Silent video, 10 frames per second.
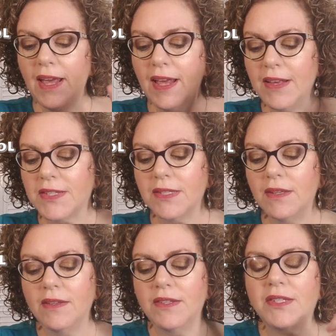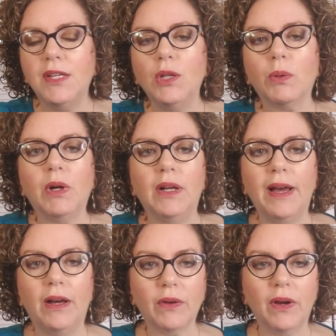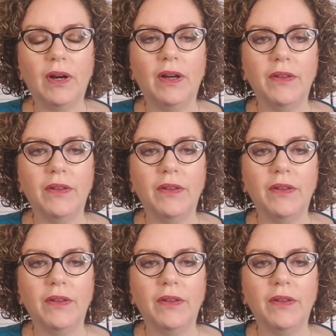is cedarol alcohol.